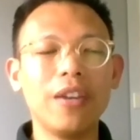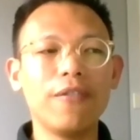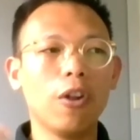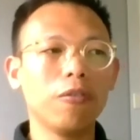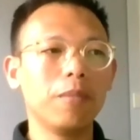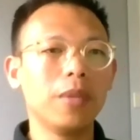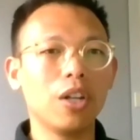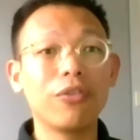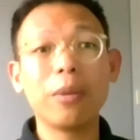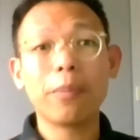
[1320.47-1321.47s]

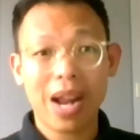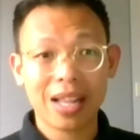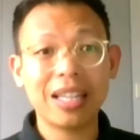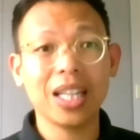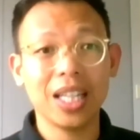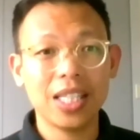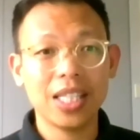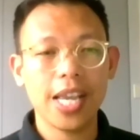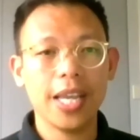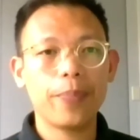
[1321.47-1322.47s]
involvement of the
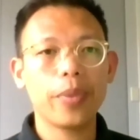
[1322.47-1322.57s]
practicality,